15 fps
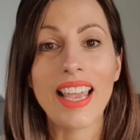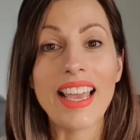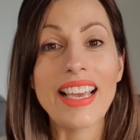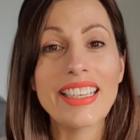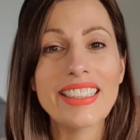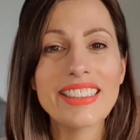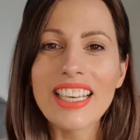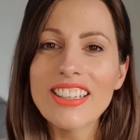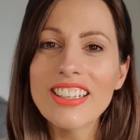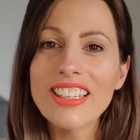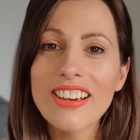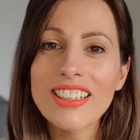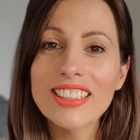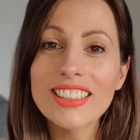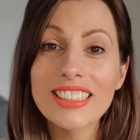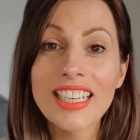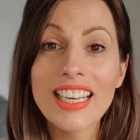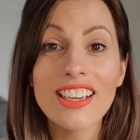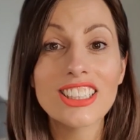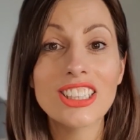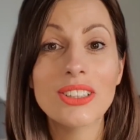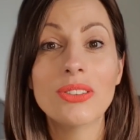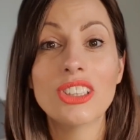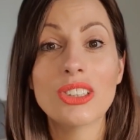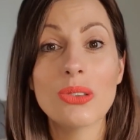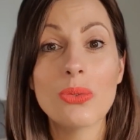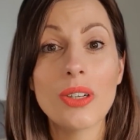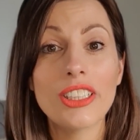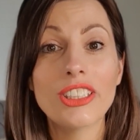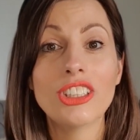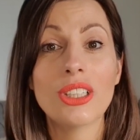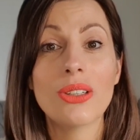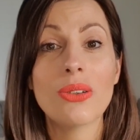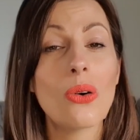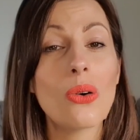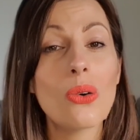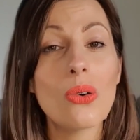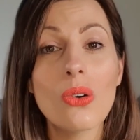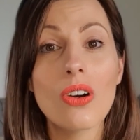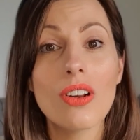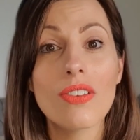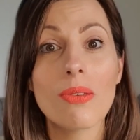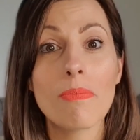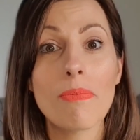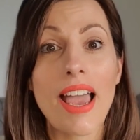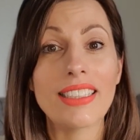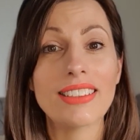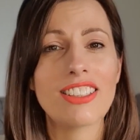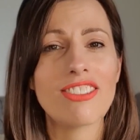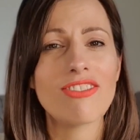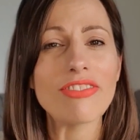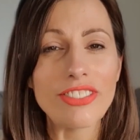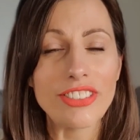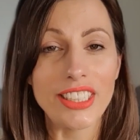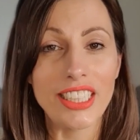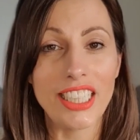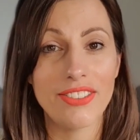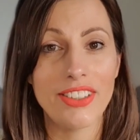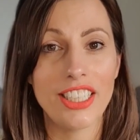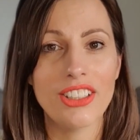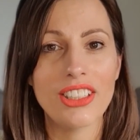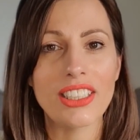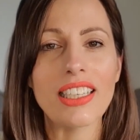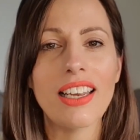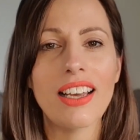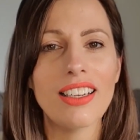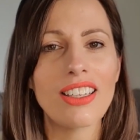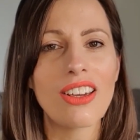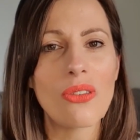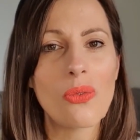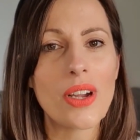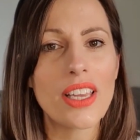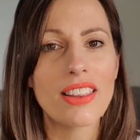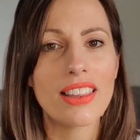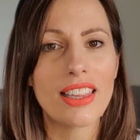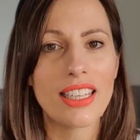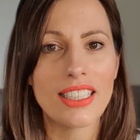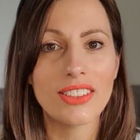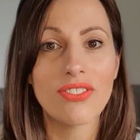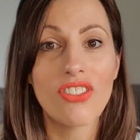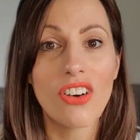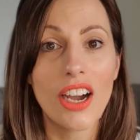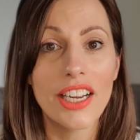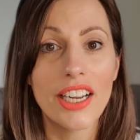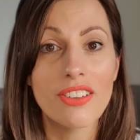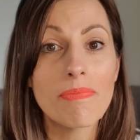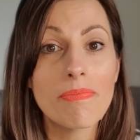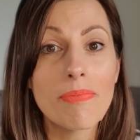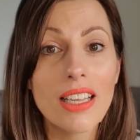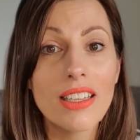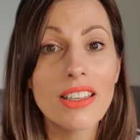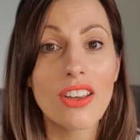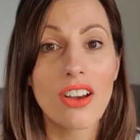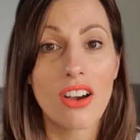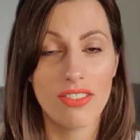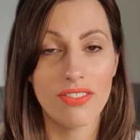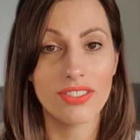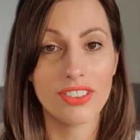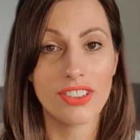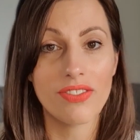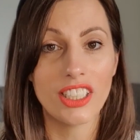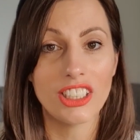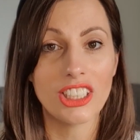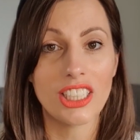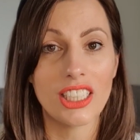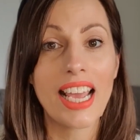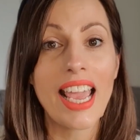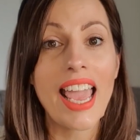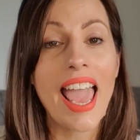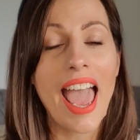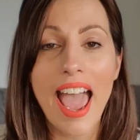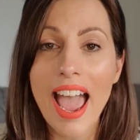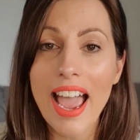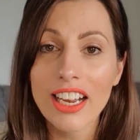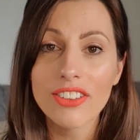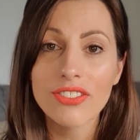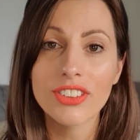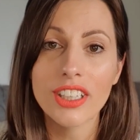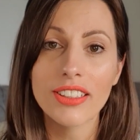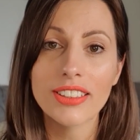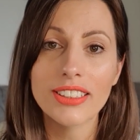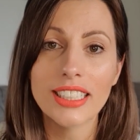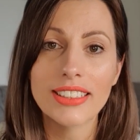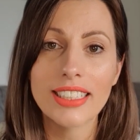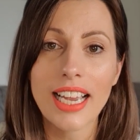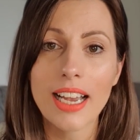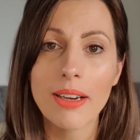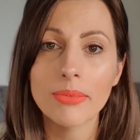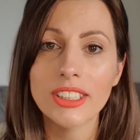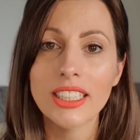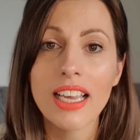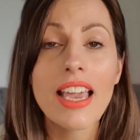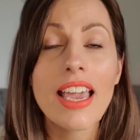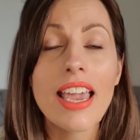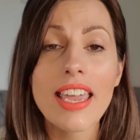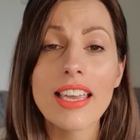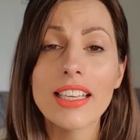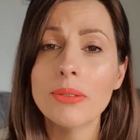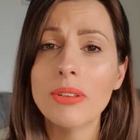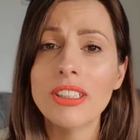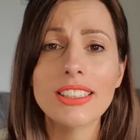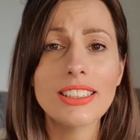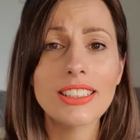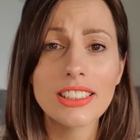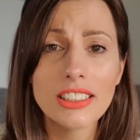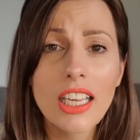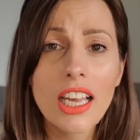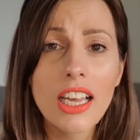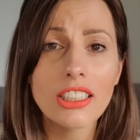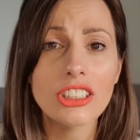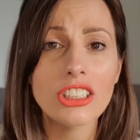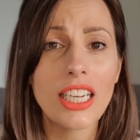So lastly, I just want to wish you all of the best and really, really good luck with this final month of revision and for those exams. It has been such a